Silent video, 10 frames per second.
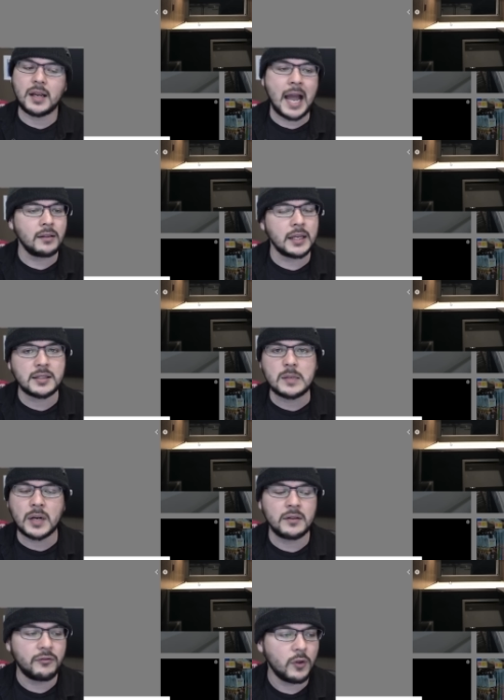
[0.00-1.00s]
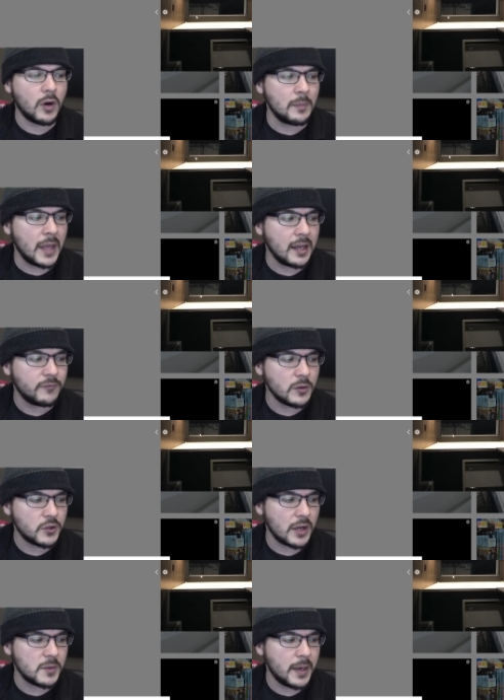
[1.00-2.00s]
I like sleeping on the floor, I have no
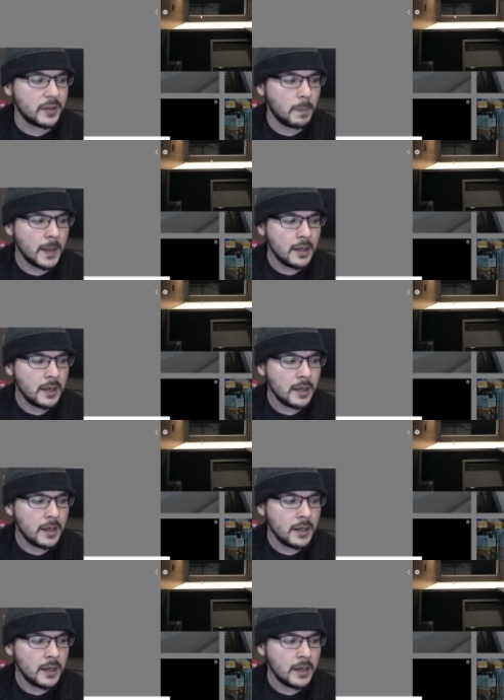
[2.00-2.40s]
stress about it.